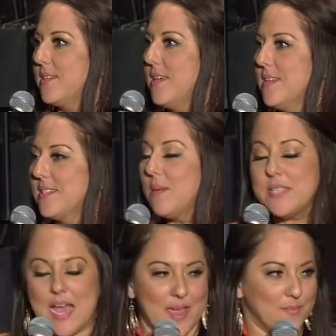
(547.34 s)
of us.
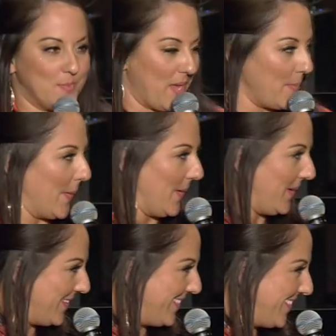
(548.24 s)
Sometimes
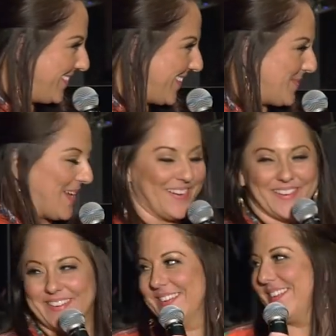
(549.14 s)
people, that's
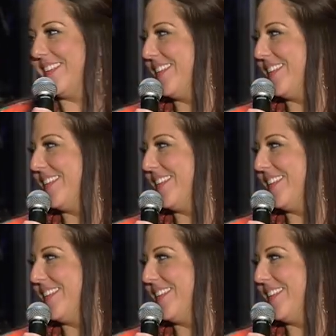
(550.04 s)
better.